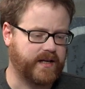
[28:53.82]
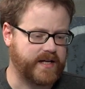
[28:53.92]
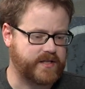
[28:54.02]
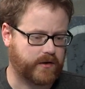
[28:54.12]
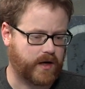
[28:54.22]

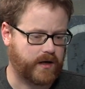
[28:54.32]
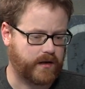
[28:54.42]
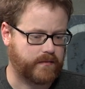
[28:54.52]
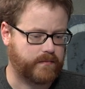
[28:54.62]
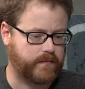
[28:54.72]
unless you're on
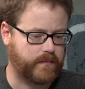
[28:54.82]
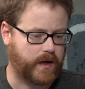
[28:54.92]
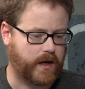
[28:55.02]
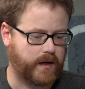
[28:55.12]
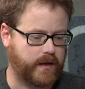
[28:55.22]
a
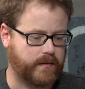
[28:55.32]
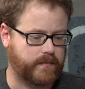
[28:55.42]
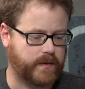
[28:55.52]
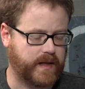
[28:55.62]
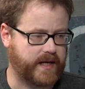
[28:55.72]
on a
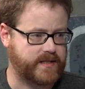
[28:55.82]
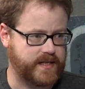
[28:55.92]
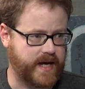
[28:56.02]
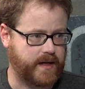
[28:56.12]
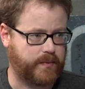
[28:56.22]

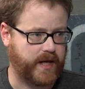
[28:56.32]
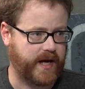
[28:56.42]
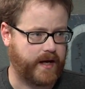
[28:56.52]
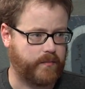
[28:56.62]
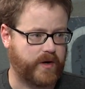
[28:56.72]
legacy data
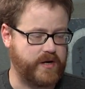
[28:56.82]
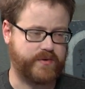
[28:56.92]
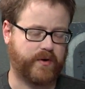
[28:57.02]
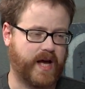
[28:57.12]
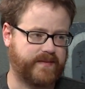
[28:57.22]
plan where you
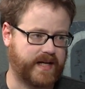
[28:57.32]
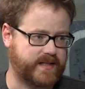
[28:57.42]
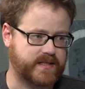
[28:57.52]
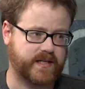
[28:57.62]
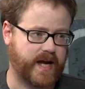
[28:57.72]
don't have
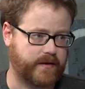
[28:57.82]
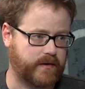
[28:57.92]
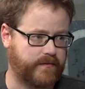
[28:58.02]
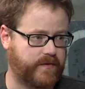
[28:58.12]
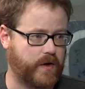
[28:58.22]
access to
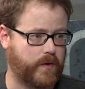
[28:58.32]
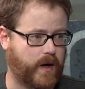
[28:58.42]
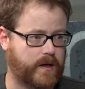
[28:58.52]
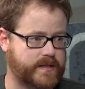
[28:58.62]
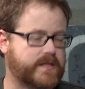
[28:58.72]
tethering for no
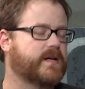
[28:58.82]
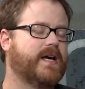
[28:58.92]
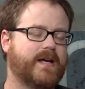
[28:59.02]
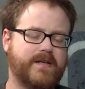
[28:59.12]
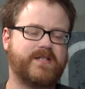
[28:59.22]
cost,
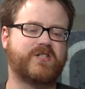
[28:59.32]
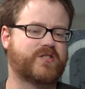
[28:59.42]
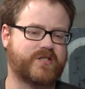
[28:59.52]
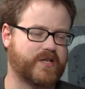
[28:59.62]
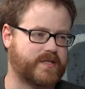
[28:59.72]
mm-hmm.
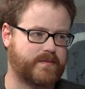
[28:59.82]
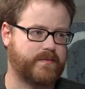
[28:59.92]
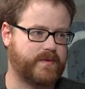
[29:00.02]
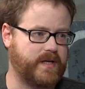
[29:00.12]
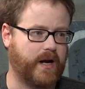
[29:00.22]
just just
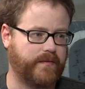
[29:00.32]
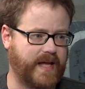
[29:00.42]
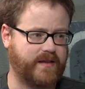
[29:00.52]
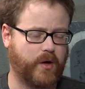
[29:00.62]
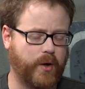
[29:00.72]
you know
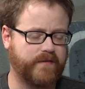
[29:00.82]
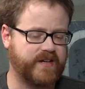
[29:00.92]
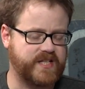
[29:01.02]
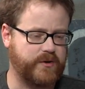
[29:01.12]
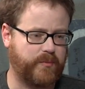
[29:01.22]
that the only
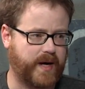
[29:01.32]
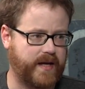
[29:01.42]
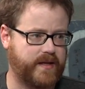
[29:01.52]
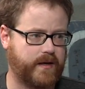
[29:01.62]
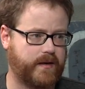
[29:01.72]
reason you would
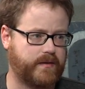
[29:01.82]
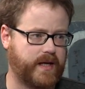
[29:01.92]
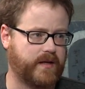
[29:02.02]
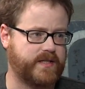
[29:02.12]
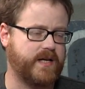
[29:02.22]
buy the
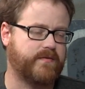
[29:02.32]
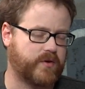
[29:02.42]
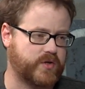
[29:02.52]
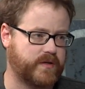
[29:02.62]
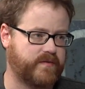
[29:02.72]
the L T E
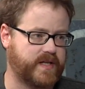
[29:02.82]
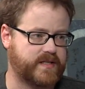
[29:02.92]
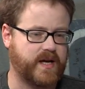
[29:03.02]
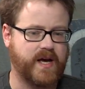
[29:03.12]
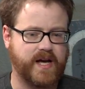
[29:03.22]
version of
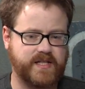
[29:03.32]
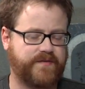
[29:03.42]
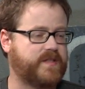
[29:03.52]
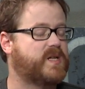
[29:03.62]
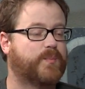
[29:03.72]
this is
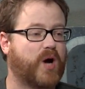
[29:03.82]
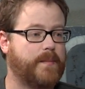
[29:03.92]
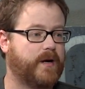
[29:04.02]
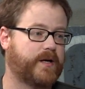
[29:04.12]
if it's your primary